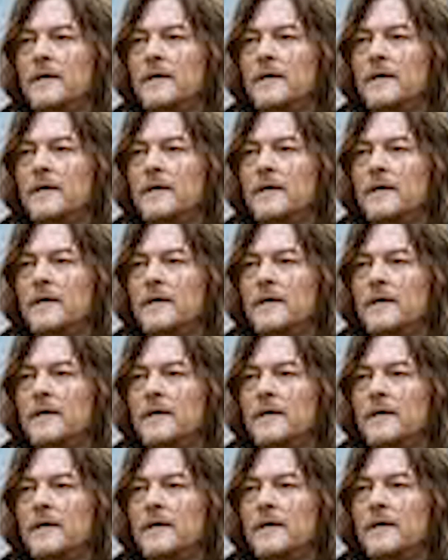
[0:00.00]

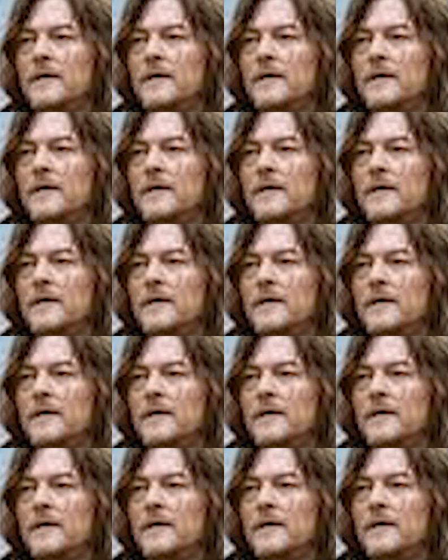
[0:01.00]

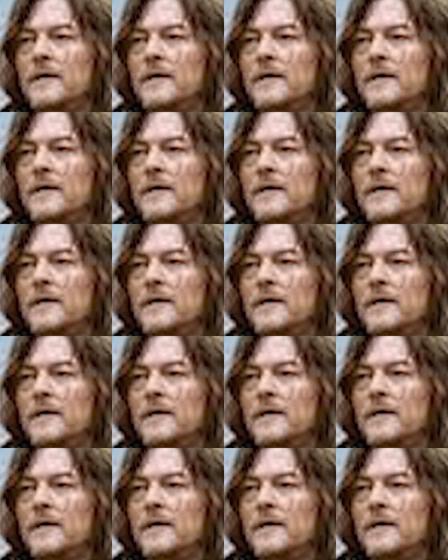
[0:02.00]

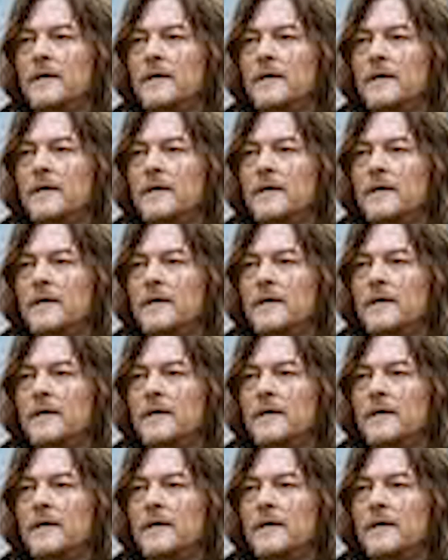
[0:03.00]

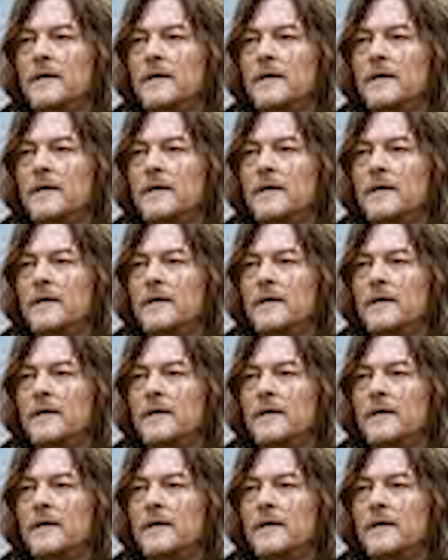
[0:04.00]

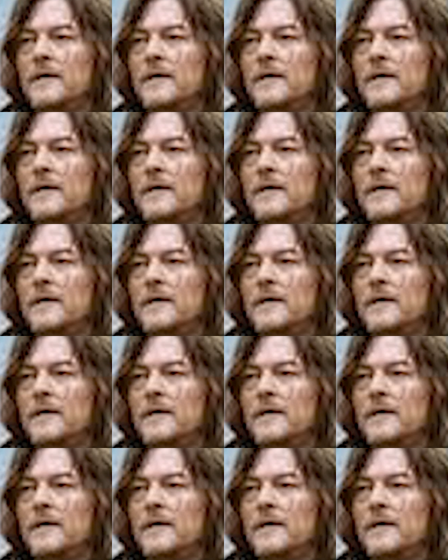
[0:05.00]

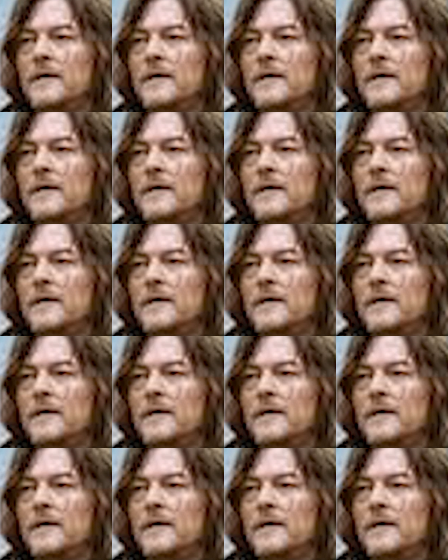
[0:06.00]

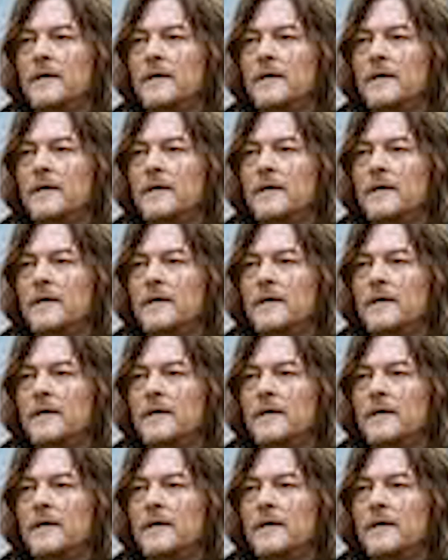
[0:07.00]
The person shown says nothing.